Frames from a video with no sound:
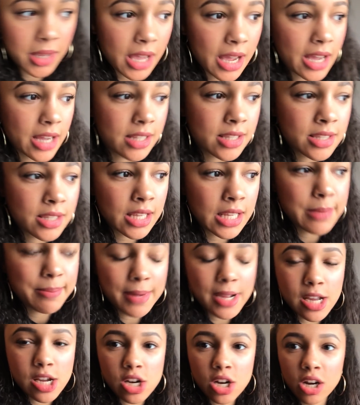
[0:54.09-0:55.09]
gas in
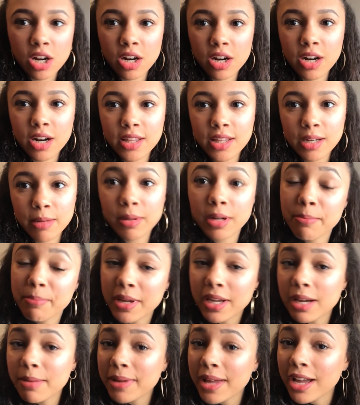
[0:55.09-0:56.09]
my car, then I'm gonna
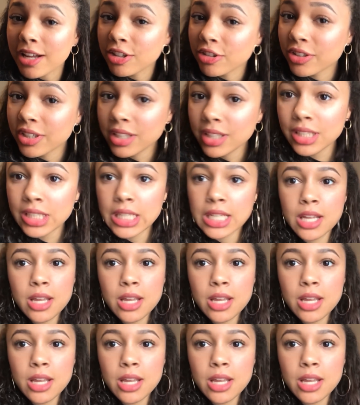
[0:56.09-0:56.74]
pick up Henry